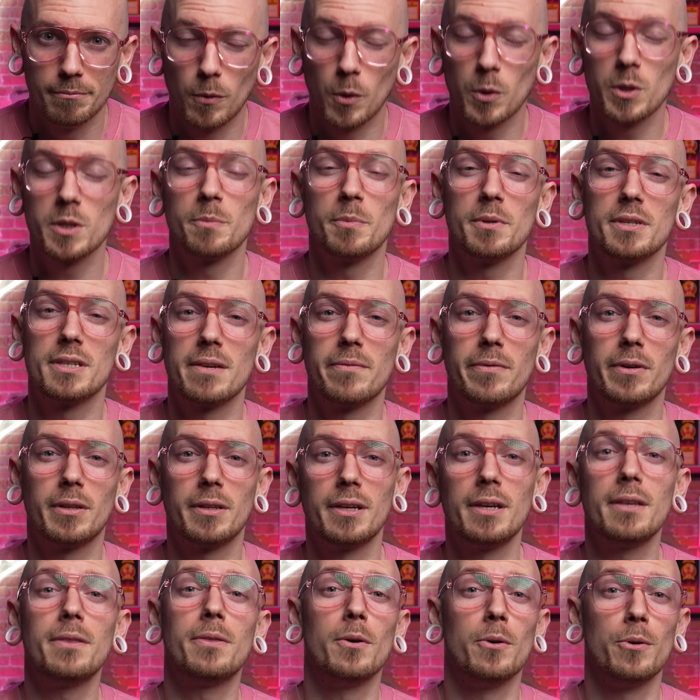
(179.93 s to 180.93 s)
More
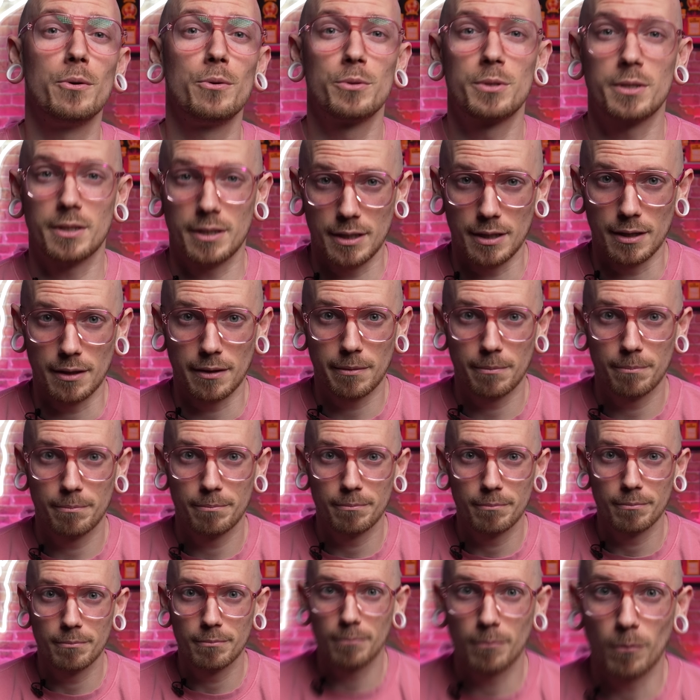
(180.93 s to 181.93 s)
specifically, those teeth.
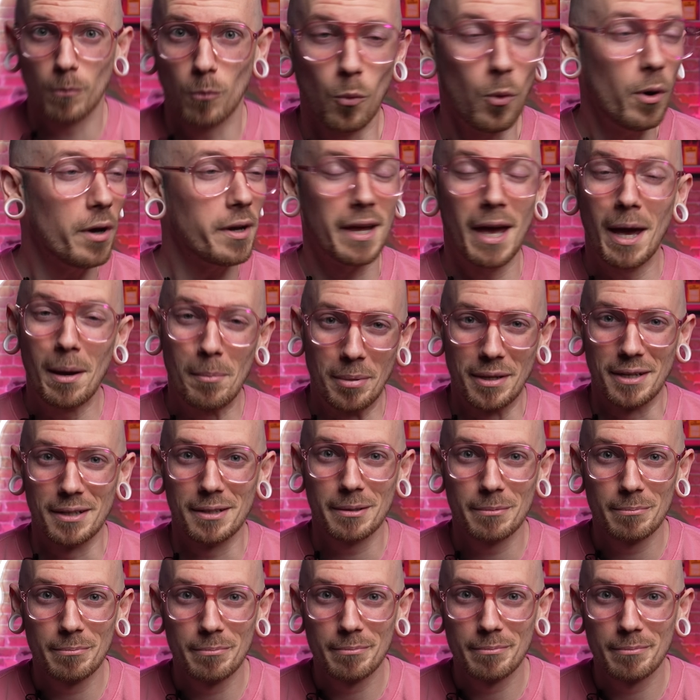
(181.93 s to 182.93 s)
What
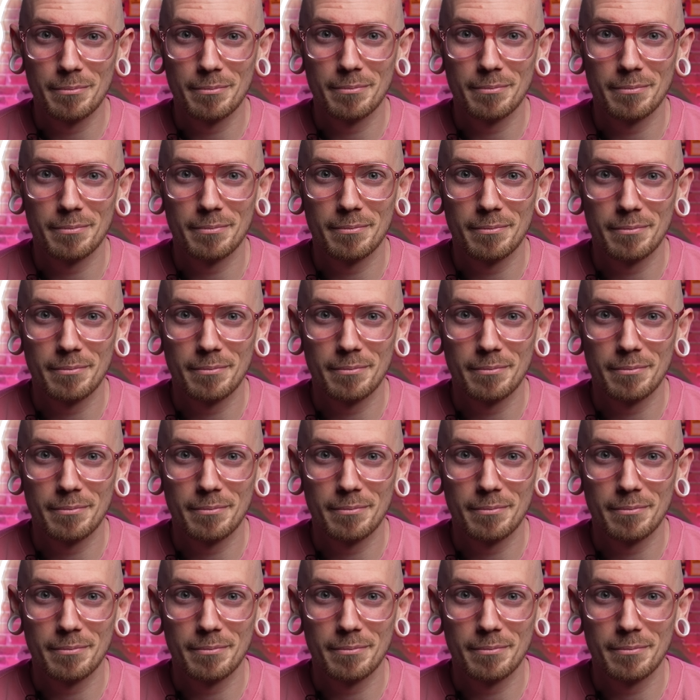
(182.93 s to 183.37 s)
happened? I know